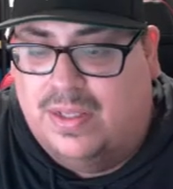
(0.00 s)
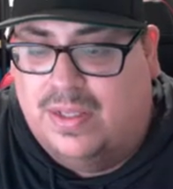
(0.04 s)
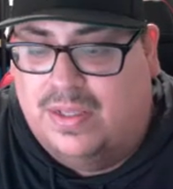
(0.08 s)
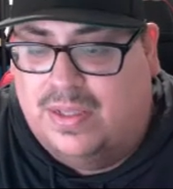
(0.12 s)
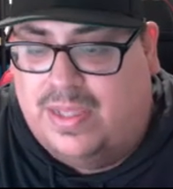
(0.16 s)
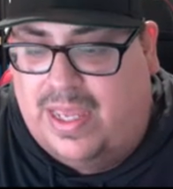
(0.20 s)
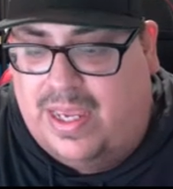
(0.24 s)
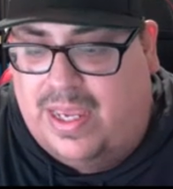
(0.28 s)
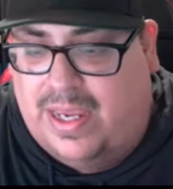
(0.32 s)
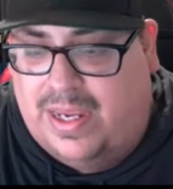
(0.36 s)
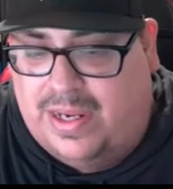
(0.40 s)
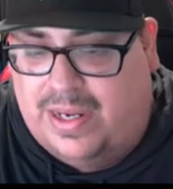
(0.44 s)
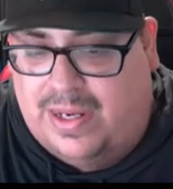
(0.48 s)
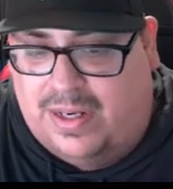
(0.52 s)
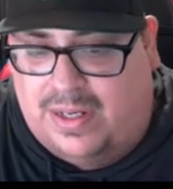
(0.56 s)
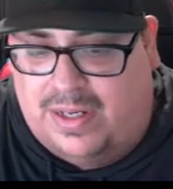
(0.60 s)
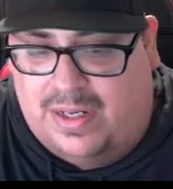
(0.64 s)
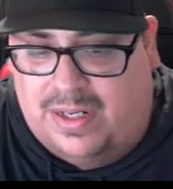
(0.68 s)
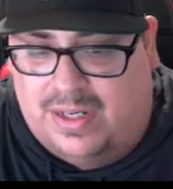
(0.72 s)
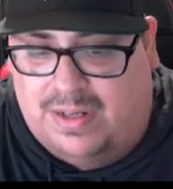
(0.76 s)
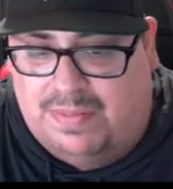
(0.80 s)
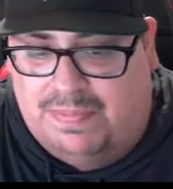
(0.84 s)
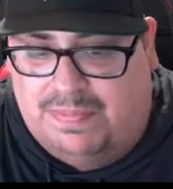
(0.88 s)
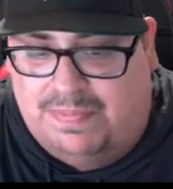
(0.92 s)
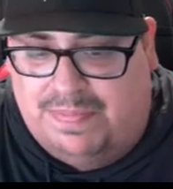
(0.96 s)
They,
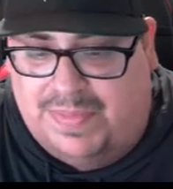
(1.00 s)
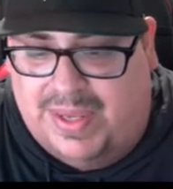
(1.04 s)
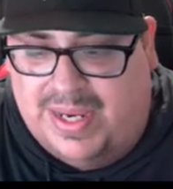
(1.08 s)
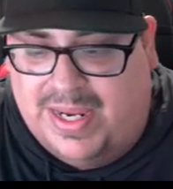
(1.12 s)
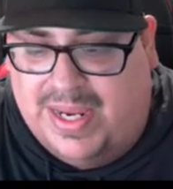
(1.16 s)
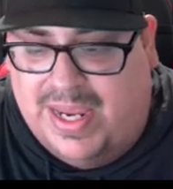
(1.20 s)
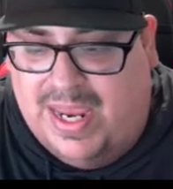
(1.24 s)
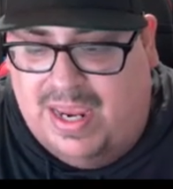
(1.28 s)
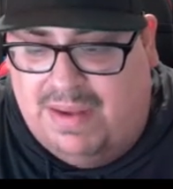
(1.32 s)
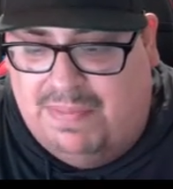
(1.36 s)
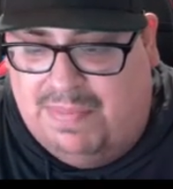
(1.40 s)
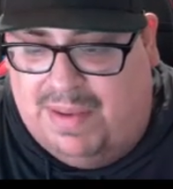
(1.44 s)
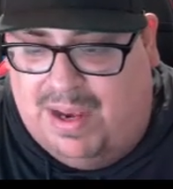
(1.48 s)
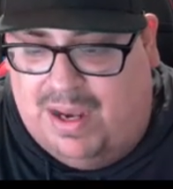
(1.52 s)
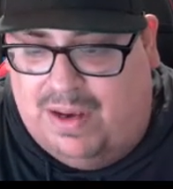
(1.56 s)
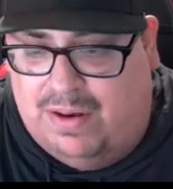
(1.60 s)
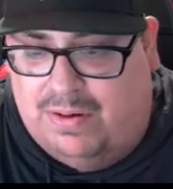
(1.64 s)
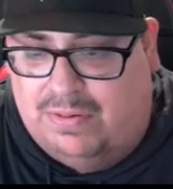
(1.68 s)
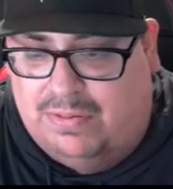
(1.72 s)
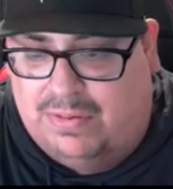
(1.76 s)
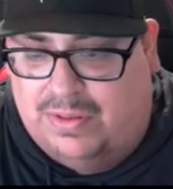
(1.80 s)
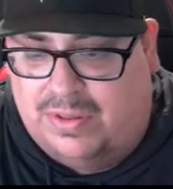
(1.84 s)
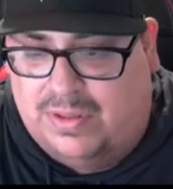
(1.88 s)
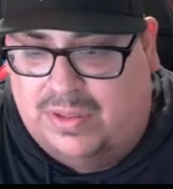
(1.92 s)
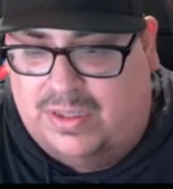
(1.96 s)
it came
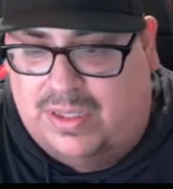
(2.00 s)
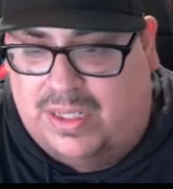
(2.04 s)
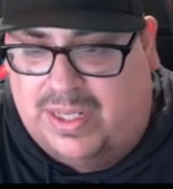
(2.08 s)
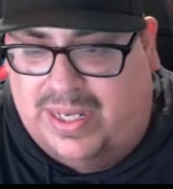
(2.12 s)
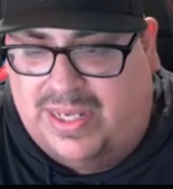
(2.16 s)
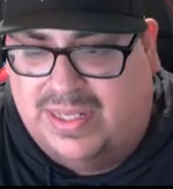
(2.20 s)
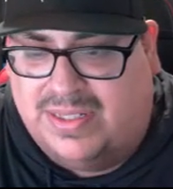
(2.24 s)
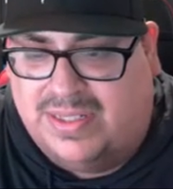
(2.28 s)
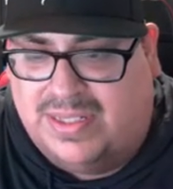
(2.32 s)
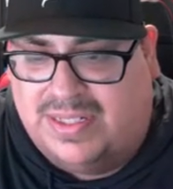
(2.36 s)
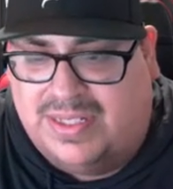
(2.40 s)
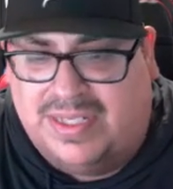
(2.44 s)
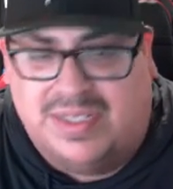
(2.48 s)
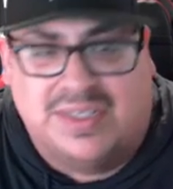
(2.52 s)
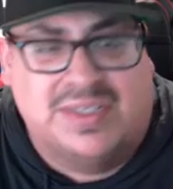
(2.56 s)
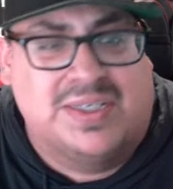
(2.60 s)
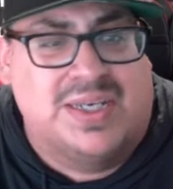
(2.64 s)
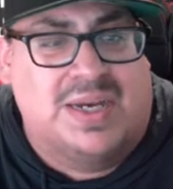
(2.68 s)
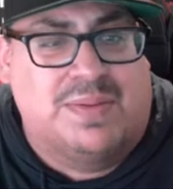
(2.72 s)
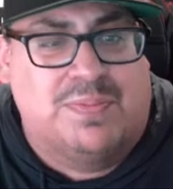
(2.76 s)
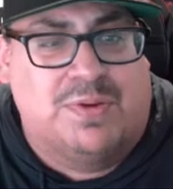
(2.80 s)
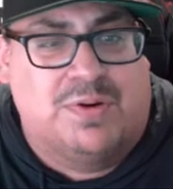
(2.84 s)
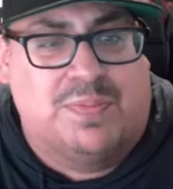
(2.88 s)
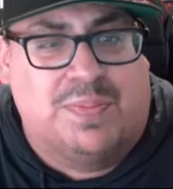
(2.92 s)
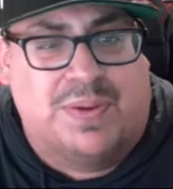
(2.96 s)
out, I guess, in
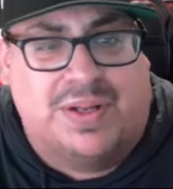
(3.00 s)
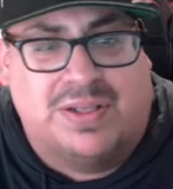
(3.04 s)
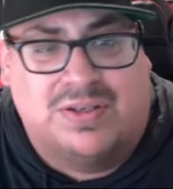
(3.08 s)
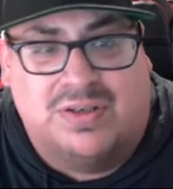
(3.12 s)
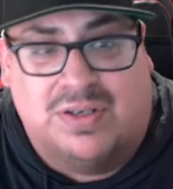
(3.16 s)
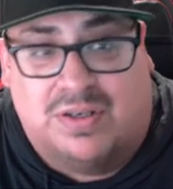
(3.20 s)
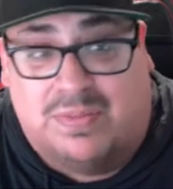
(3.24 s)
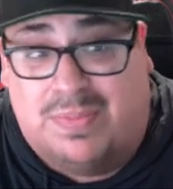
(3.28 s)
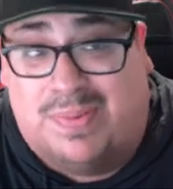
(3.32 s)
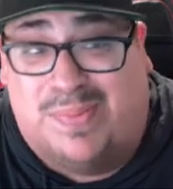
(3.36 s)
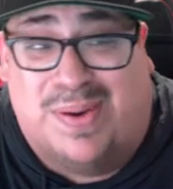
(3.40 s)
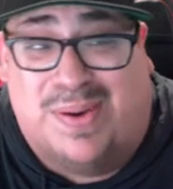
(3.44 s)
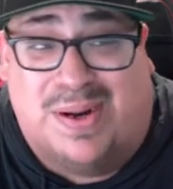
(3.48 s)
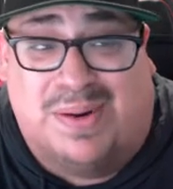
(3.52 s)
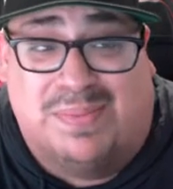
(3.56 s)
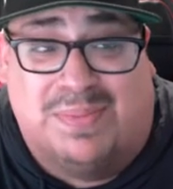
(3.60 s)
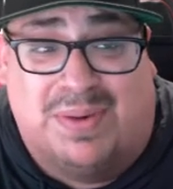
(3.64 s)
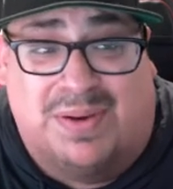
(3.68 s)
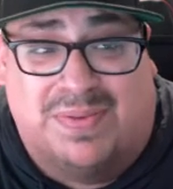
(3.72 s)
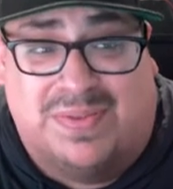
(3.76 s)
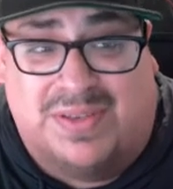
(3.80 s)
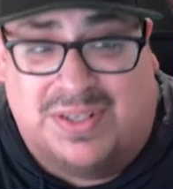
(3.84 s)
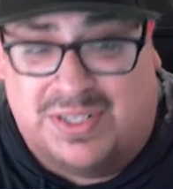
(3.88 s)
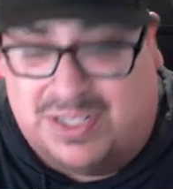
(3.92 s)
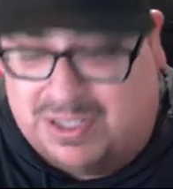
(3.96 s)
December, but it took them about a
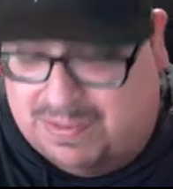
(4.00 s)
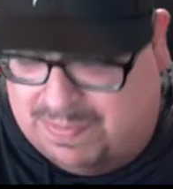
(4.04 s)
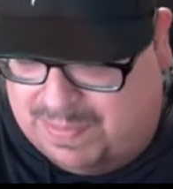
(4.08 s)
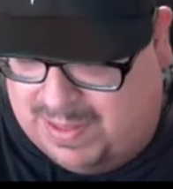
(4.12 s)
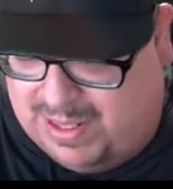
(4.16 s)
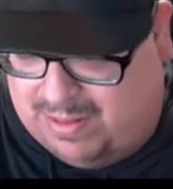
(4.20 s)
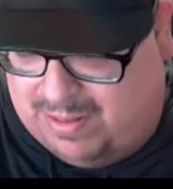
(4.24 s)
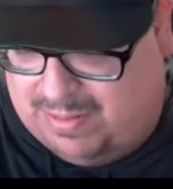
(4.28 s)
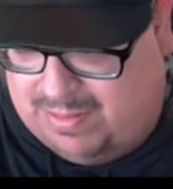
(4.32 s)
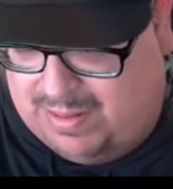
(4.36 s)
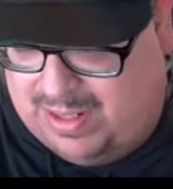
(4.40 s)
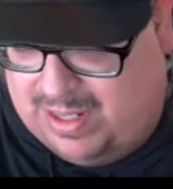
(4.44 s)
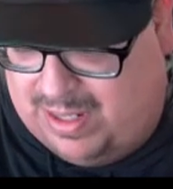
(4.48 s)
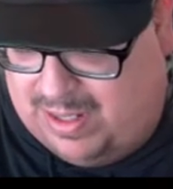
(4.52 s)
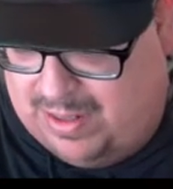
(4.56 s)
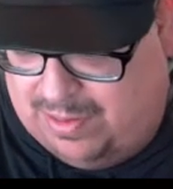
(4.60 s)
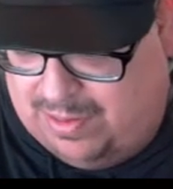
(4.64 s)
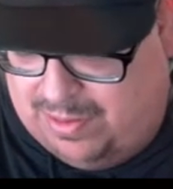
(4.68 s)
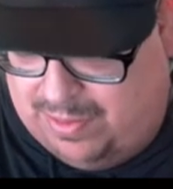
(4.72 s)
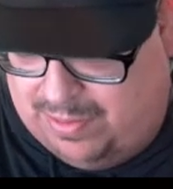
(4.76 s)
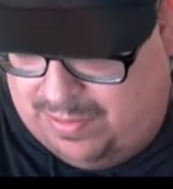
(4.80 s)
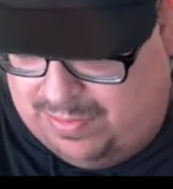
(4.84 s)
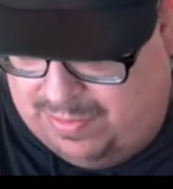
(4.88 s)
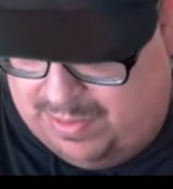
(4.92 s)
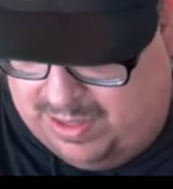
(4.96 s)
month to ship out. I don't
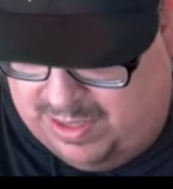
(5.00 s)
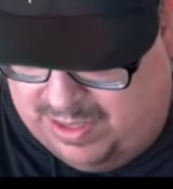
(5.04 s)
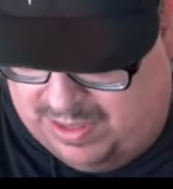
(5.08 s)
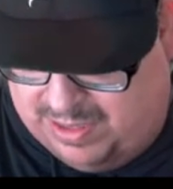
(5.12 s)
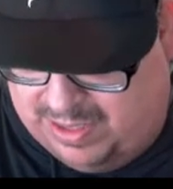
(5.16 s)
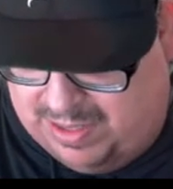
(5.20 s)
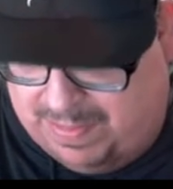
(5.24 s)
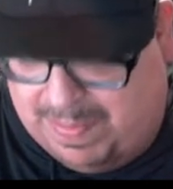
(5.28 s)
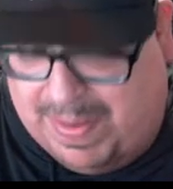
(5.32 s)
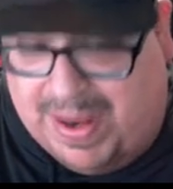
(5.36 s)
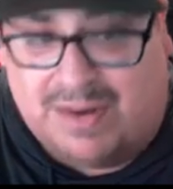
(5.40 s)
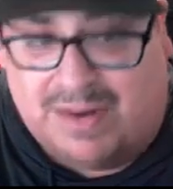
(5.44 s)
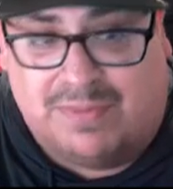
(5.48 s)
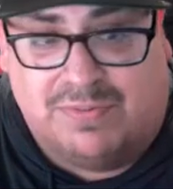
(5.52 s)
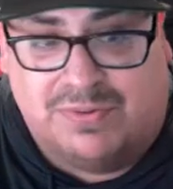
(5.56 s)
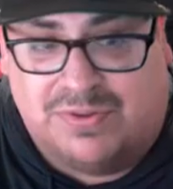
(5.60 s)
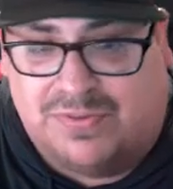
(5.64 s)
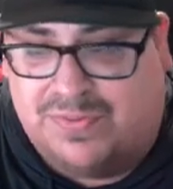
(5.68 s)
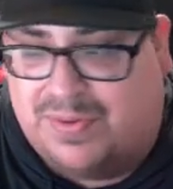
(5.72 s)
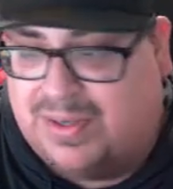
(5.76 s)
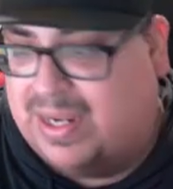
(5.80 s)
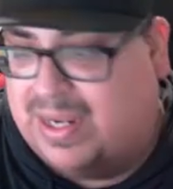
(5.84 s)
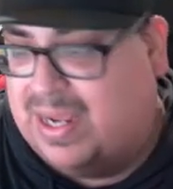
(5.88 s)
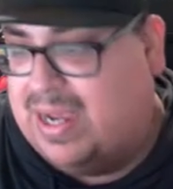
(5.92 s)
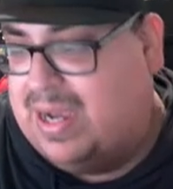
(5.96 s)
know, because the demand was
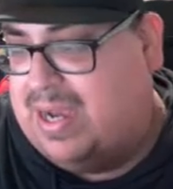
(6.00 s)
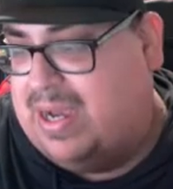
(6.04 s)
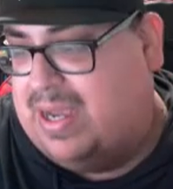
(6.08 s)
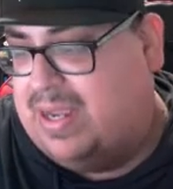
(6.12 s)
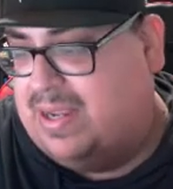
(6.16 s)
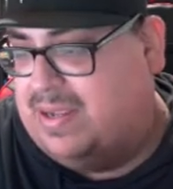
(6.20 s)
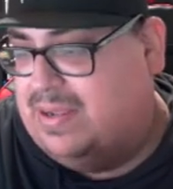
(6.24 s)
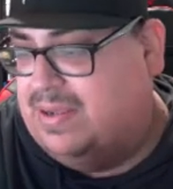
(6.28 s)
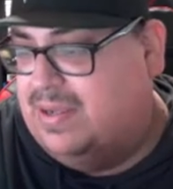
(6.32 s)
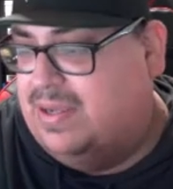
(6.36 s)
really high.